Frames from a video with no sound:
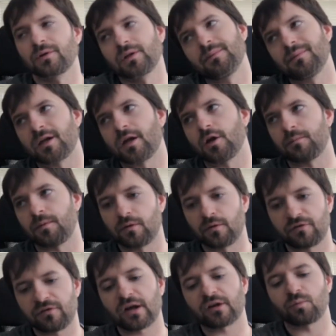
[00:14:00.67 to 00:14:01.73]
making your opponent's
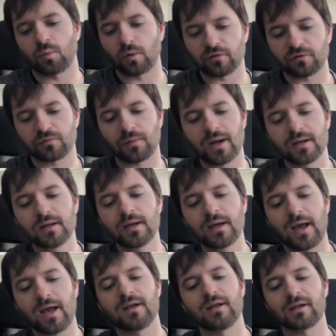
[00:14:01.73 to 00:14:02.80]
decks worse, right?
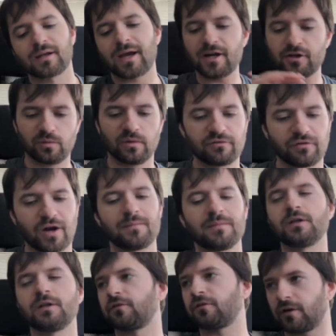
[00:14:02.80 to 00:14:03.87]
And in a casual environment,
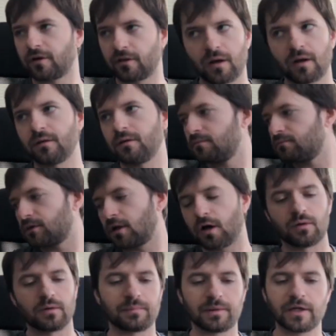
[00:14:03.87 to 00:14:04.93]
you're just like there to go
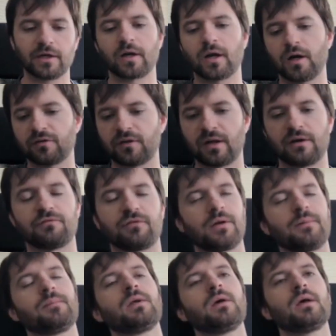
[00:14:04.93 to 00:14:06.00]
and play your cards and have fun.
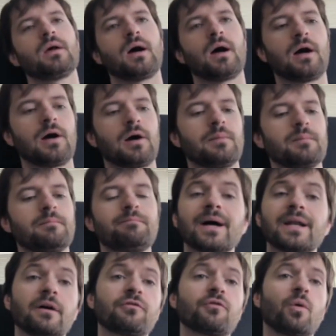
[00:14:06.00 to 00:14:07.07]

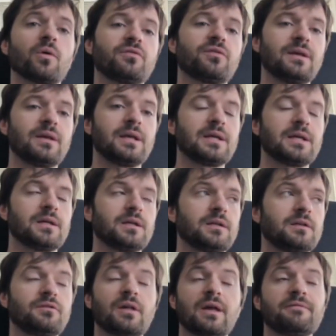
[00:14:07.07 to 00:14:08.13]
But of course,
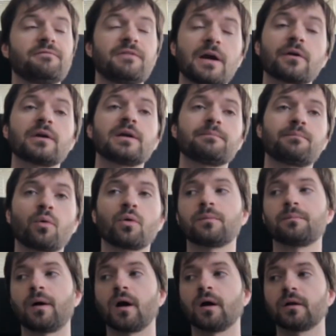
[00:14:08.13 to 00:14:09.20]
it's a very important
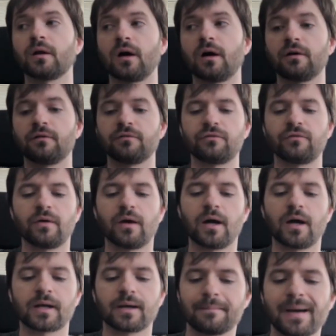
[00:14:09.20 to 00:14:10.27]
part of
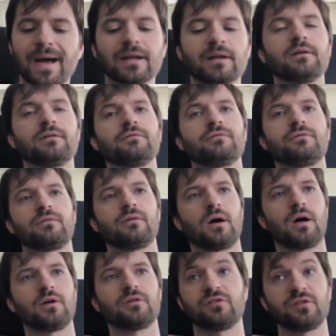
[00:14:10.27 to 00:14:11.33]
competitive,
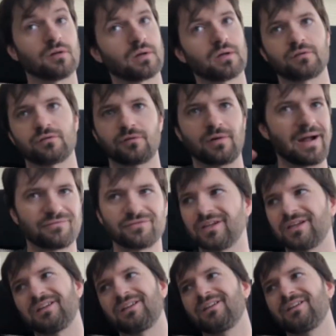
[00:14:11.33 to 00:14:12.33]
serious drafting